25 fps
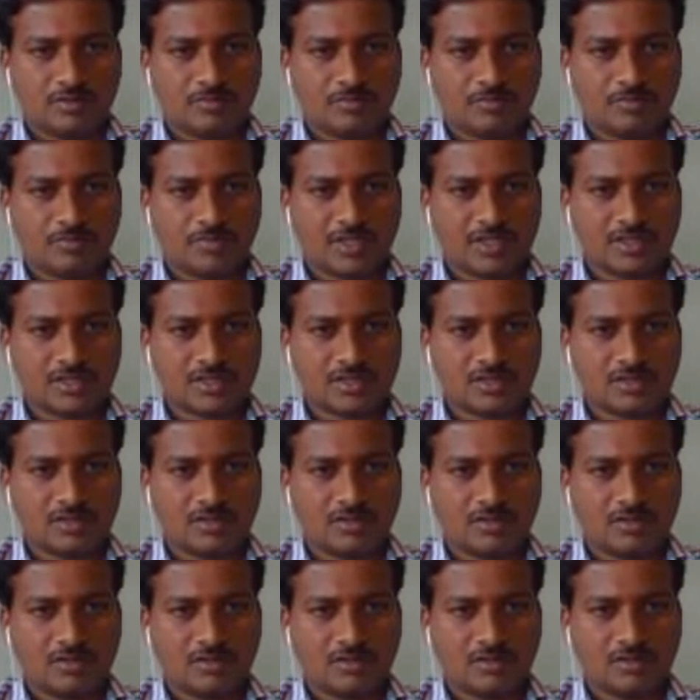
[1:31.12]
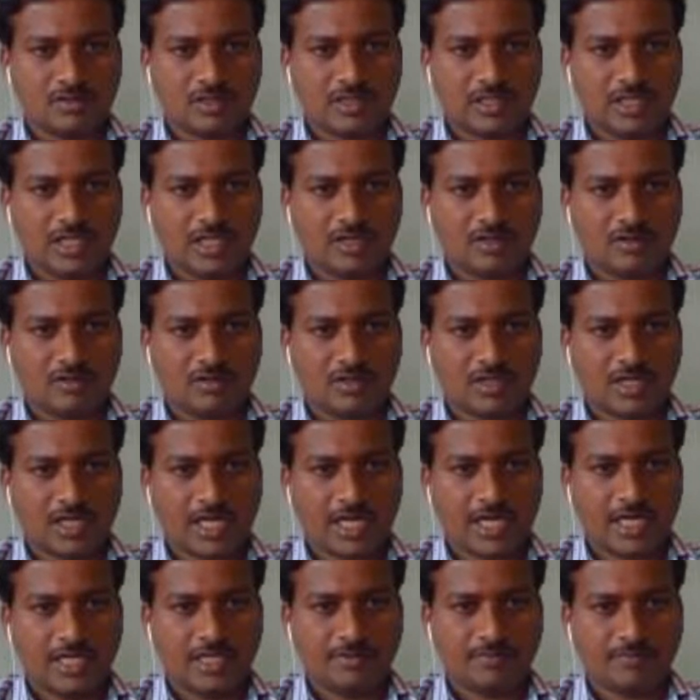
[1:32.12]
Press on, click on
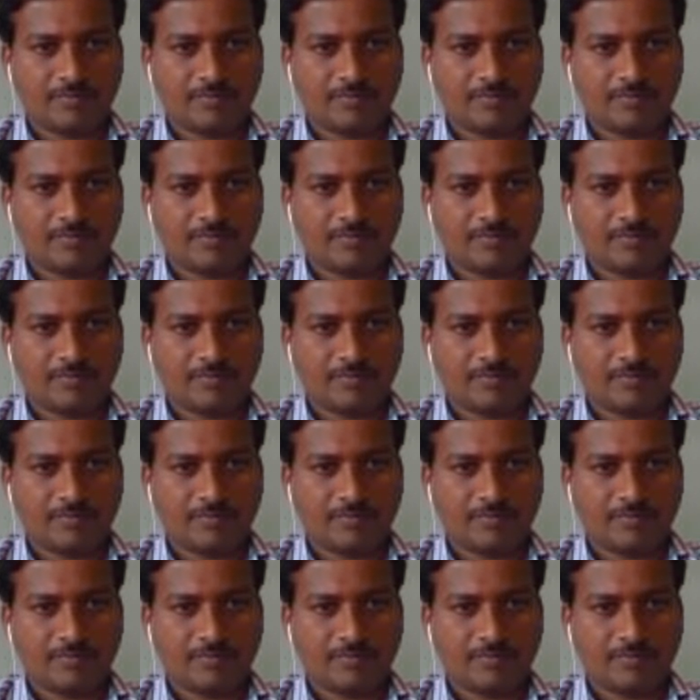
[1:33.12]
add,